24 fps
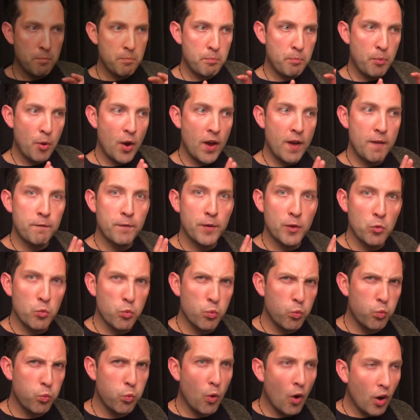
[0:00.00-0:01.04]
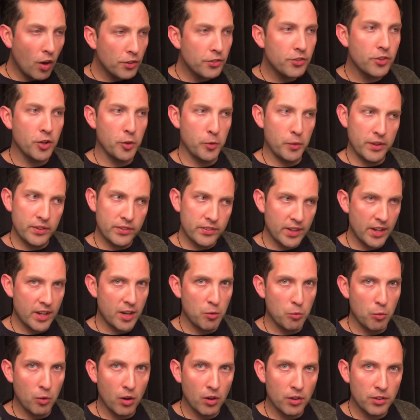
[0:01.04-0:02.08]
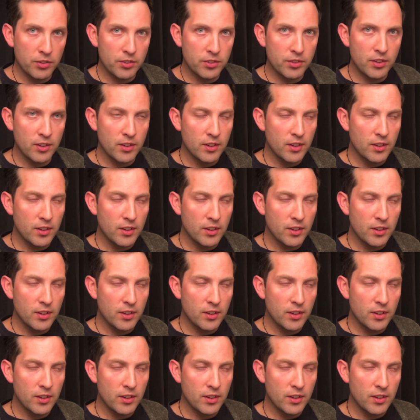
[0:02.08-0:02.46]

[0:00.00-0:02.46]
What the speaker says: But if he was who he said he was,